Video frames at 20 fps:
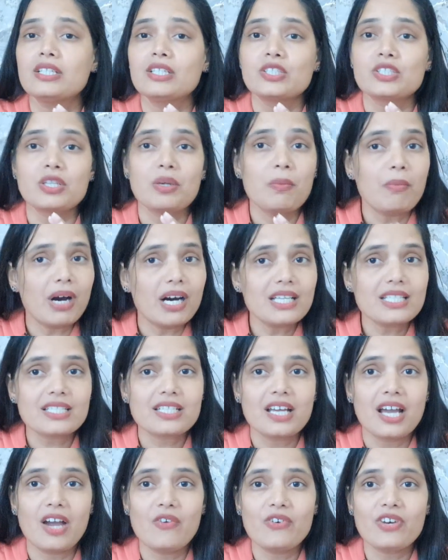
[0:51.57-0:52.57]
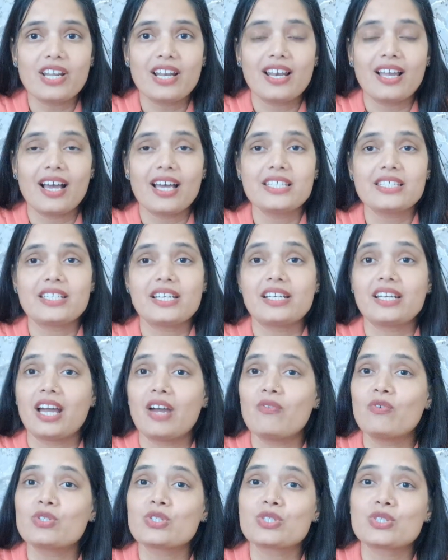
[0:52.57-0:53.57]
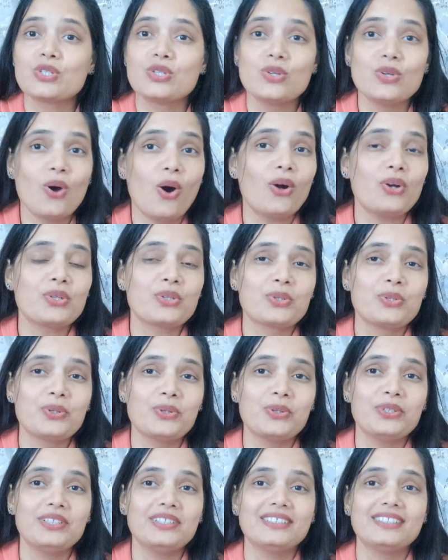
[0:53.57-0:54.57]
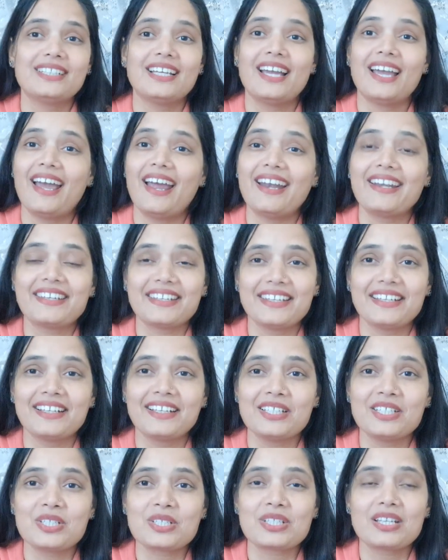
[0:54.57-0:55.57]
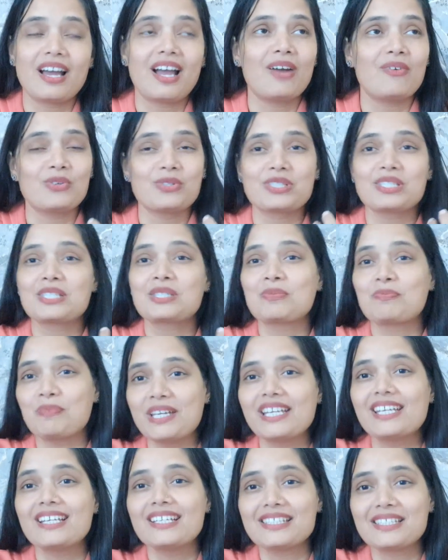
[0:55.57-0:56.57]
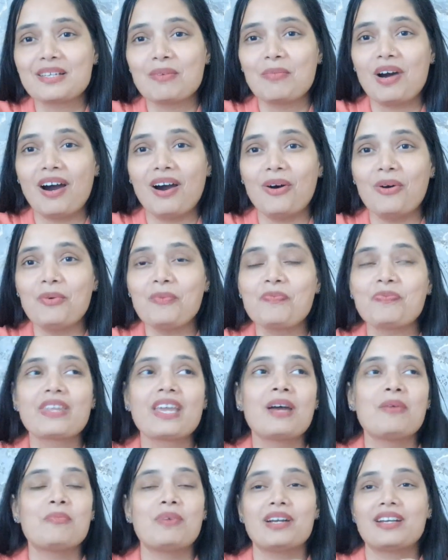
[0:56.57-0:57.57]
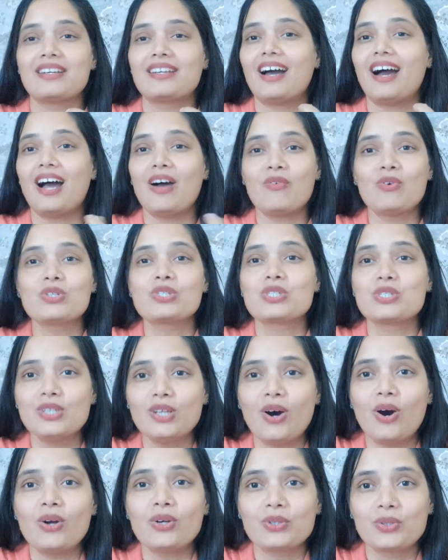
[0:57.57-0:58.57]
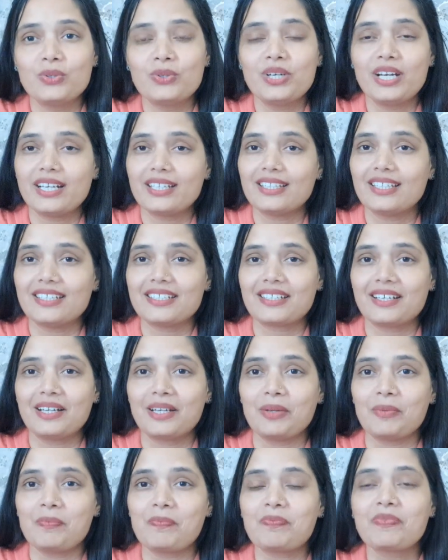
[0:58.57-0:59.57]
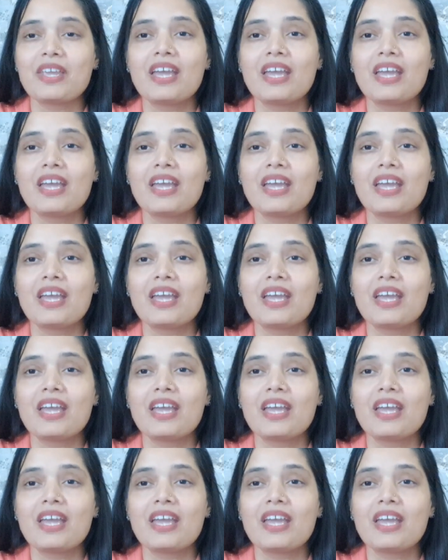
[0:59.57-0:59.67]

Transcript: she must have realized that I was not good at English. I was speaking somehow, but I was not good at that time.